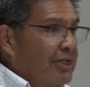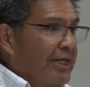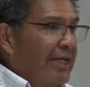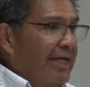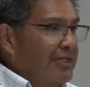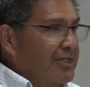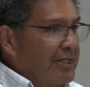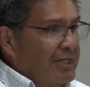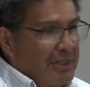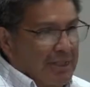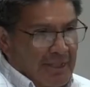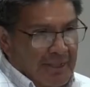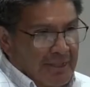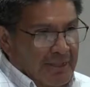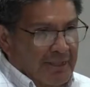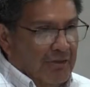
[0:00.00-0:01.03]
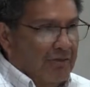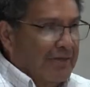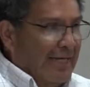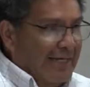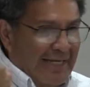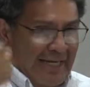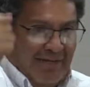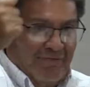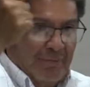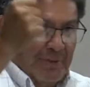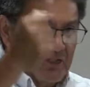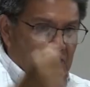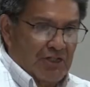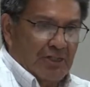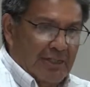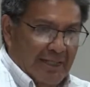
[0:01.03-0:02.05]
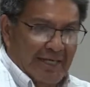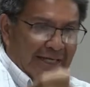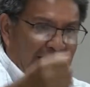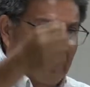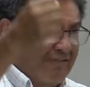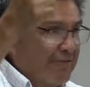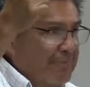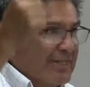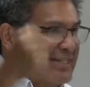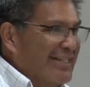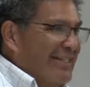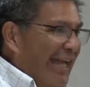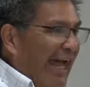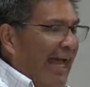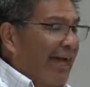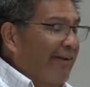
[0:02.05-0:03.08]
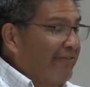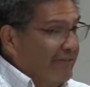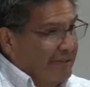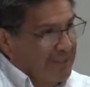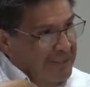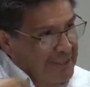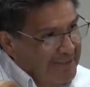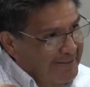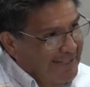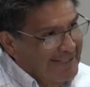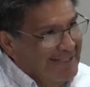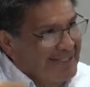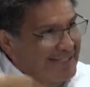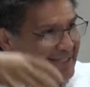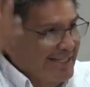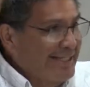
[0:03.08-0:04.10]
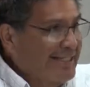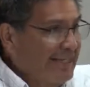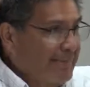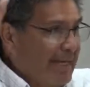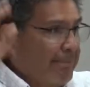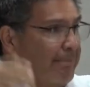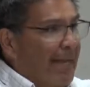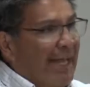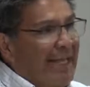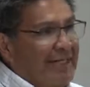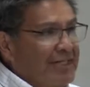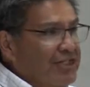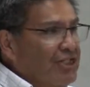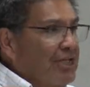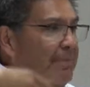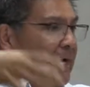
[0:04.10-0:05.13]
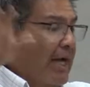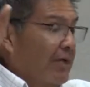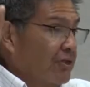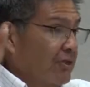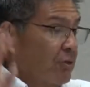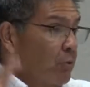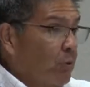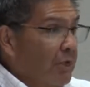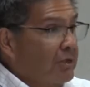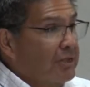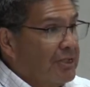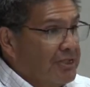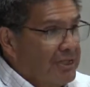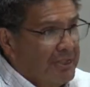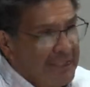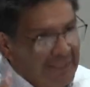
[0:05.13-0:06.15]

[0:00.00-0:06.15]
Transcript: And has he, you know, they gave him a they gave him a staff and they sent him. They banished him out to the wilderness, and